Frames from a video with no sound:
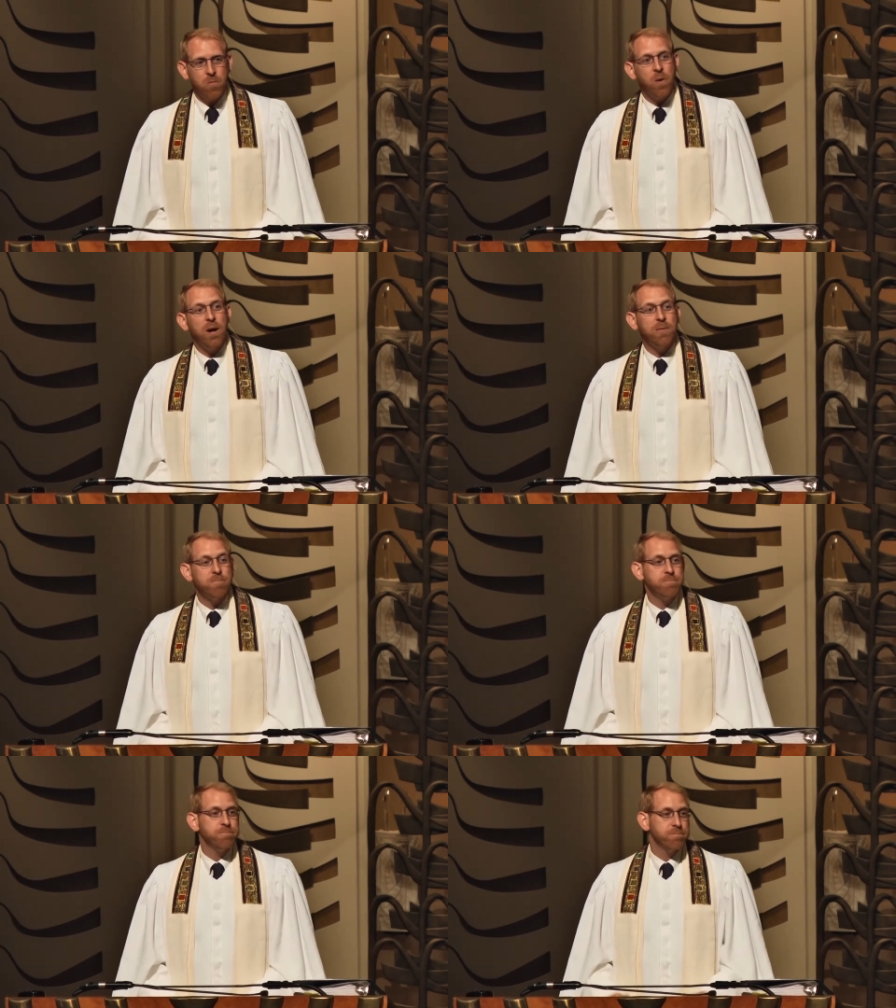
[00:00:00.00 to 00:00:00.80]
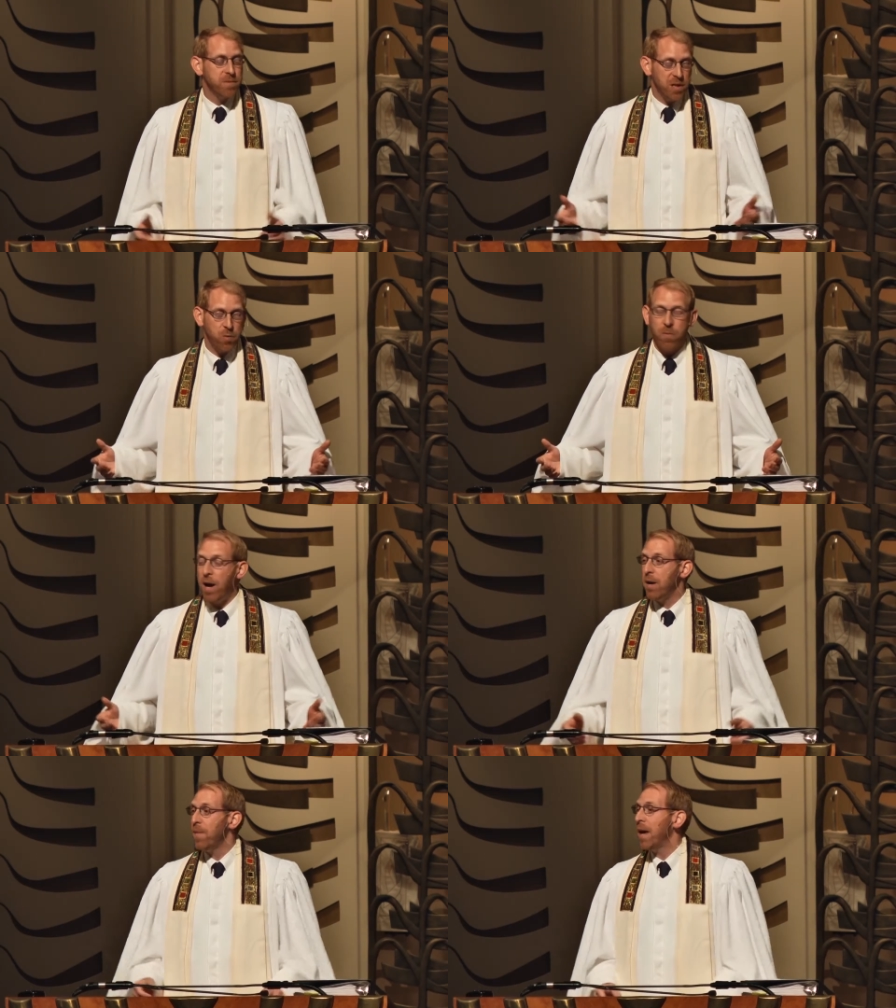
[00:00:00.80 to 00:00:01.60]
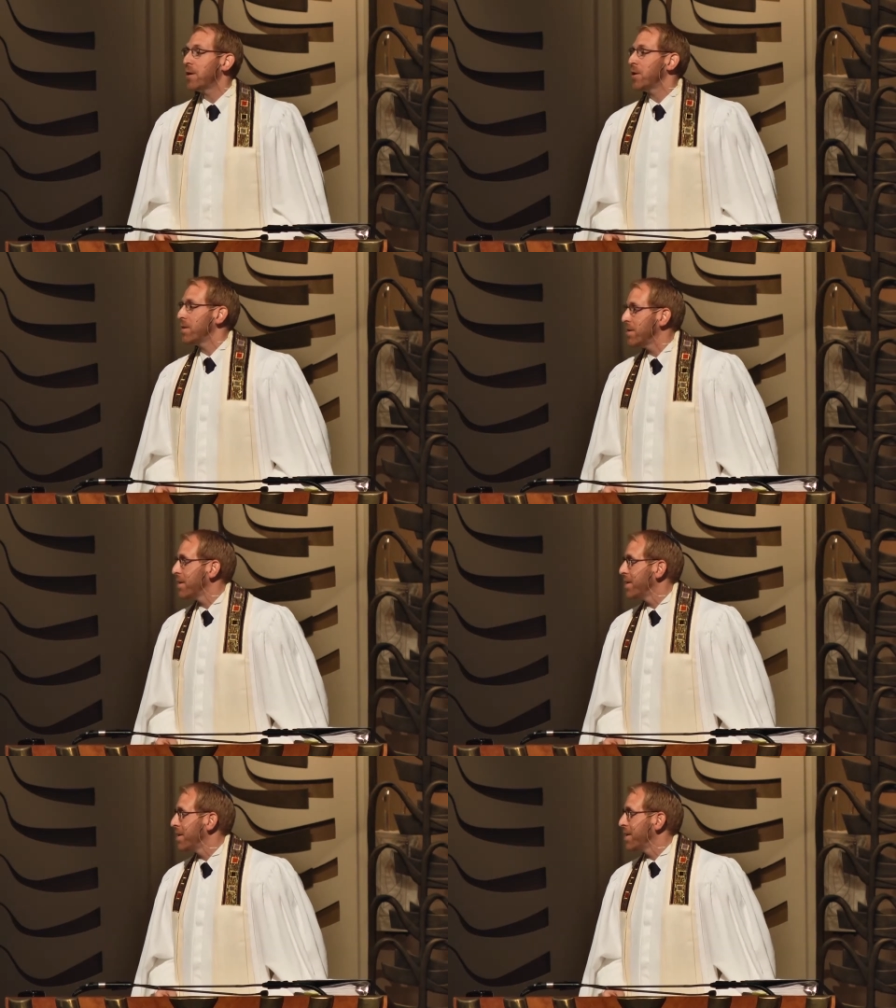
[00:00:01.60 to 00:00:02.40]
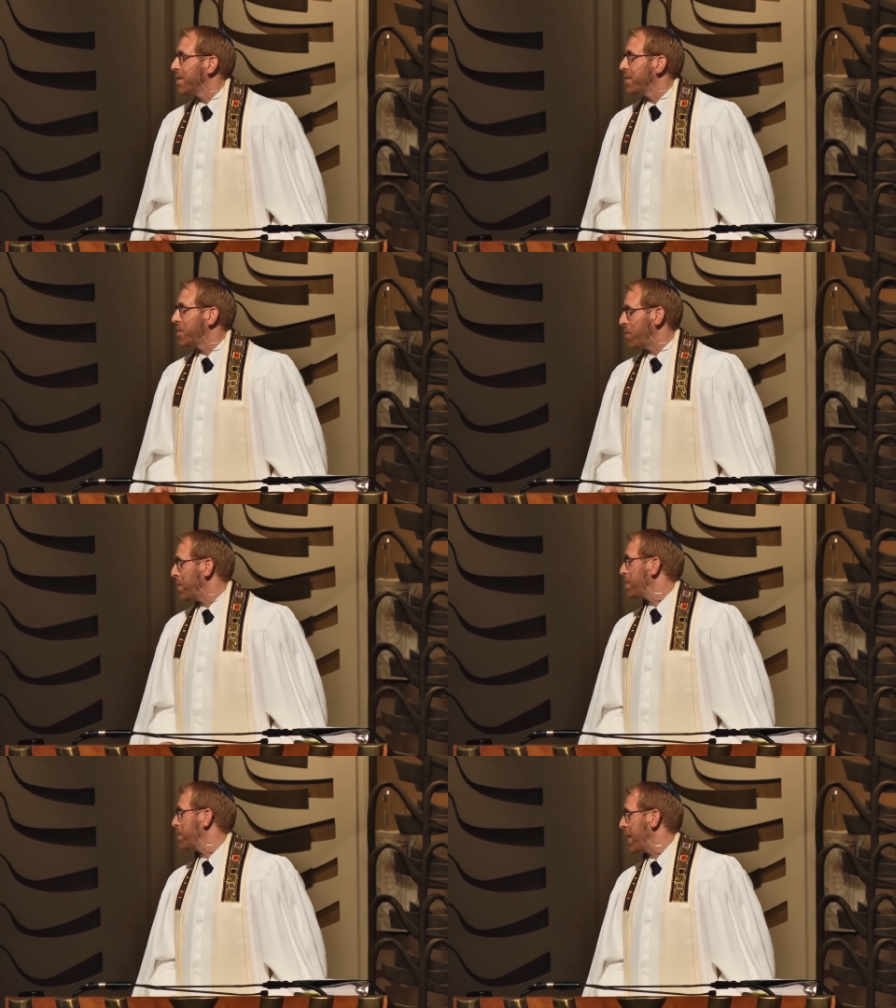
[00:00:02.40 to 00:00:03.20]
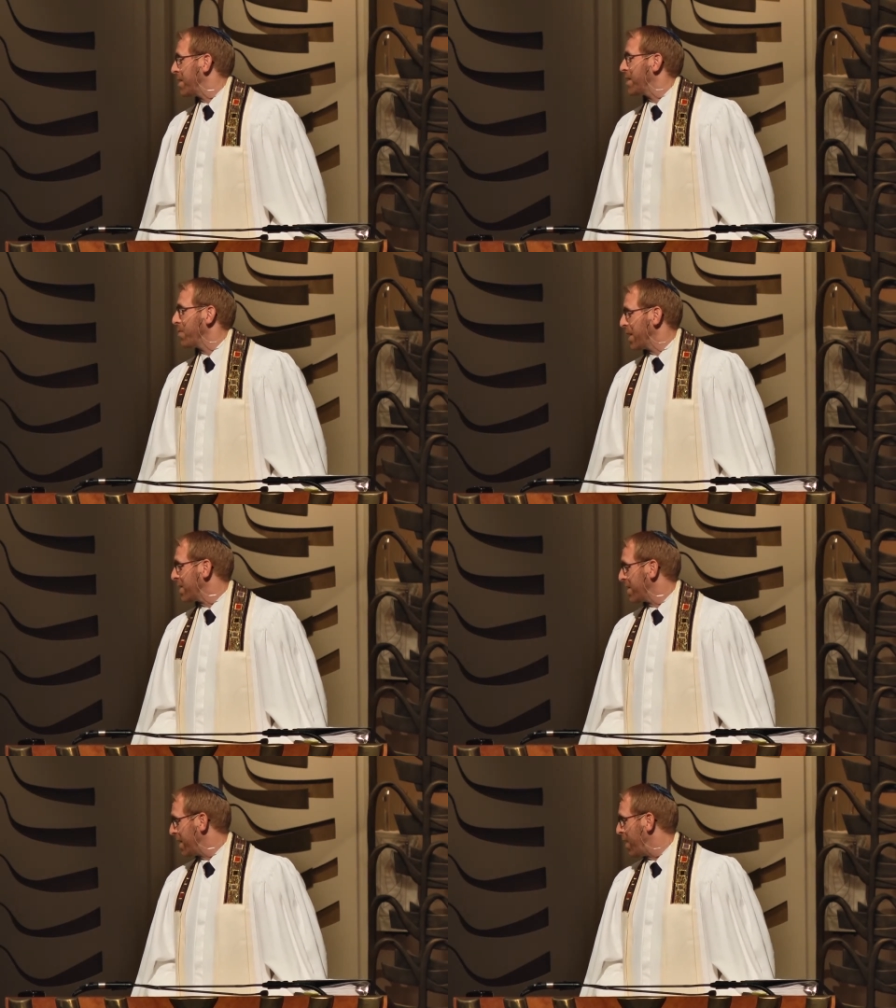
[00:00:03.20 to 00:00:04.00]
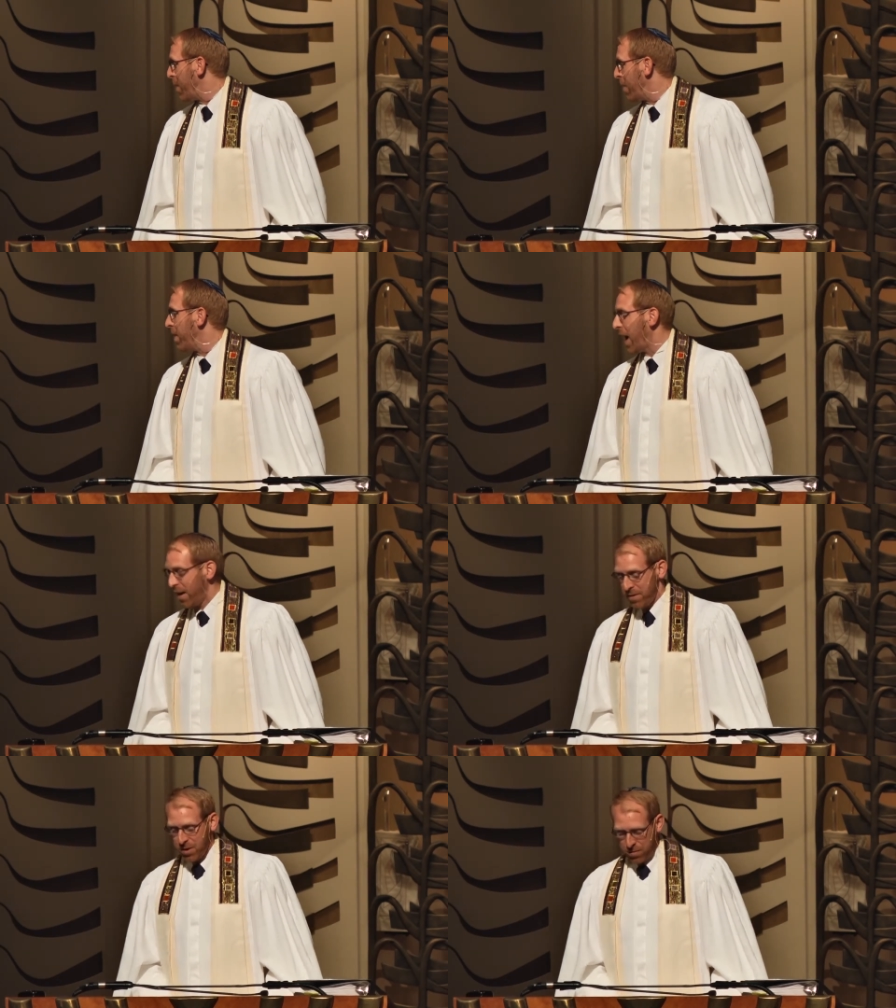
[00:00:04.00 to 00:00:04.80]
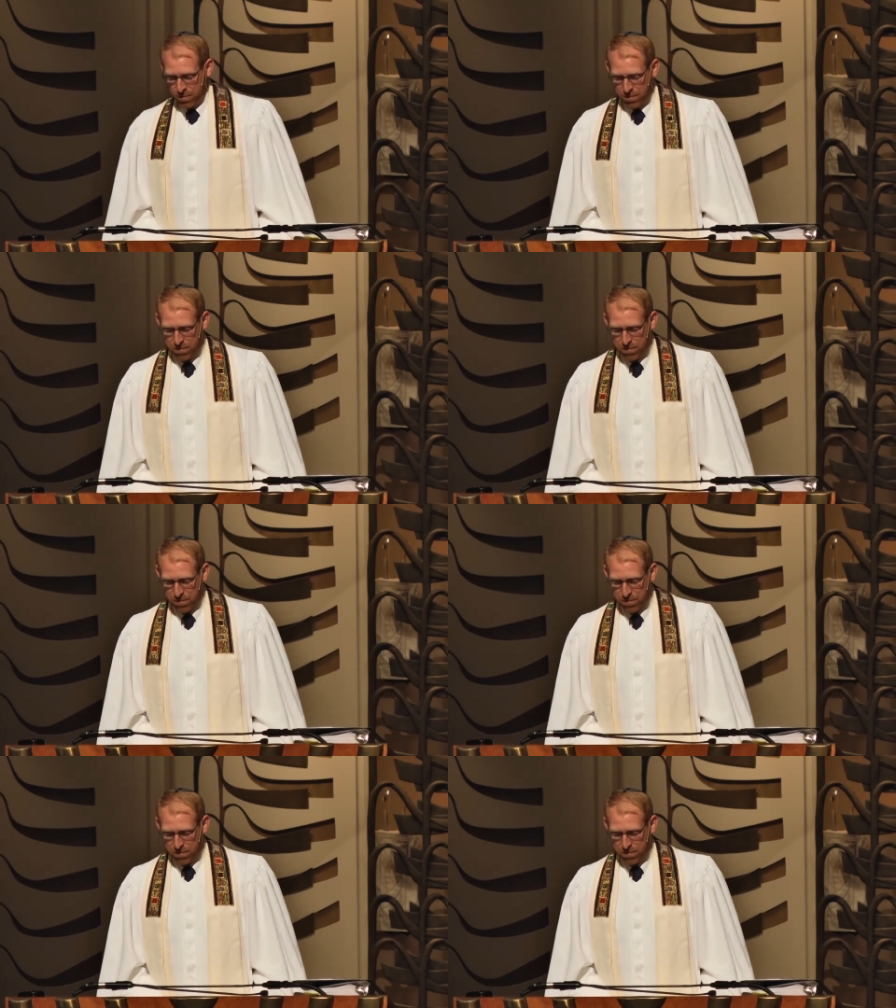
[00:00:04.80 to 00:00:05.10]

Well, as we might imagine, Judaism has something to say about that too.